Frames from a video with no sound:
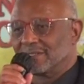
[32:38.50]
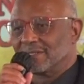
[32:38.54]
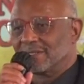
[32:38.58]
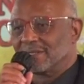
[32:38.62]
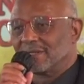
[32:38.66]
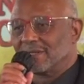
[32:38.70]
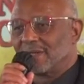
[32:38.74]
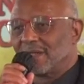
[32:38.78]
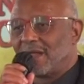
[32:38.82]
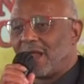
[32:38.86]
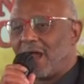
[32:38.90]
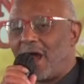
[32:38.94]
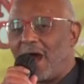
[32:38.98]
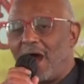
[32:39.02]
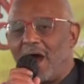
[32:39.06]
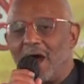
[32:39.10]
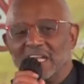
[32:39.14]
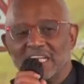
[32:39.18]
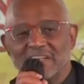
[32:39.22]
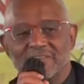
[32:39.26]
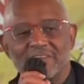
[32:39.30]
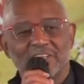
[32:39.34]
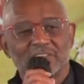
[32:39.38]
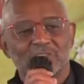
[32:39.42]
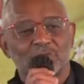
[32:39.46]
all of
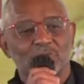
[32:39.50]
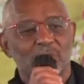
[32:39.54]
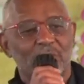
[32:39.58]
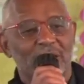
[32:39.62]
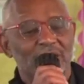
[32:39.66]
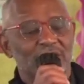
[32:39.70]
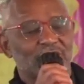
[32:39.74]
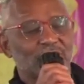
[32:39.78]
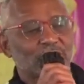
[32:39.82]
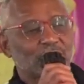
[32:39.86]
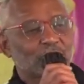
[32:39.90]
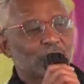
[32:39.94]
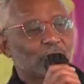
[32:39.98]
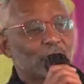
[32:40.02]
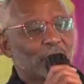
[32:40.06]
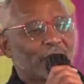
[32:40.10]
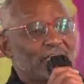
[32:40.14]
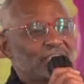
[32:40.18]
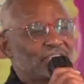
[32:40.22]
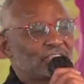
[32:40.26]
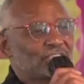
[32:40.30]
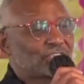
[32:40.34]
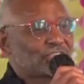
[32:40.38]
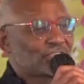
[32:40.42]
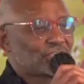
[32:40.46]
His
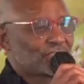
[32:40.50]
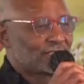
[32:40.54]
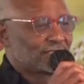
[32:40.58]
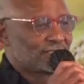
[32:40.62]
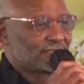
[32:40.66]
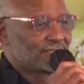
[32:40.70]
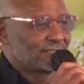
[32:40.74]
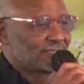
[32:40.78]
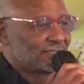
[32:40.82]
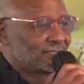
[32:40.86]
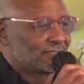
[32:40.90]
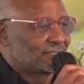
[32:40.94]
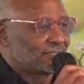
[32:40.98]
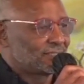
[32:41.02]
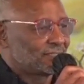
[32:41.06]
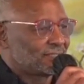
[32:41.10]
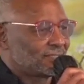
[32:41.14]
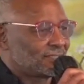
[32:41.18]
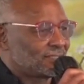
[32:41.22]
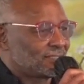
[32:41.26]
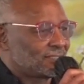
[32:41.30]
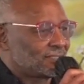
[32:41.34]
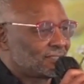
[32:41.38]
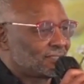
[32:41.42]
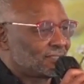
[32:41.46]
restoration
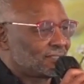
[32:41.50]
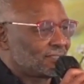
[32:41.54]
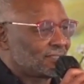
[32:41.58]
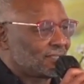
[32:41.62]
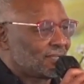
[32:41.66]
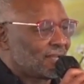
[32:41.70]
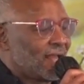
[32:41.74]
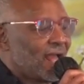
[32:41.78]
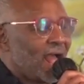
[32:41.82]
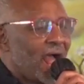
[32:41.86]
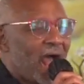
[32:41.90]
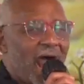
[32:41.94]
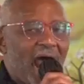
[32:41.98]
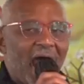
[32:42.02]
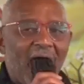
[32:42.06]
I am